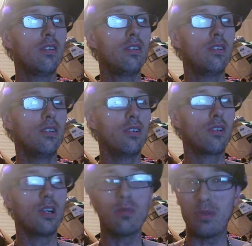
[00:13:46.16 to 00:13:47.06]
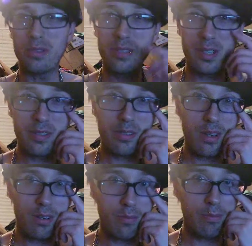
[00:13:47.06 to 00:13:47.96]
You know, caramel sea
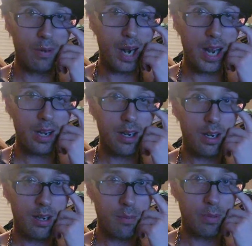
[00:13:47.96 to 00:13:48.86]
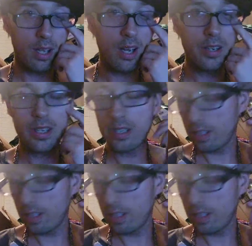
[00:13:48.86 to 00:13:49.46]
salt, brat, blondie.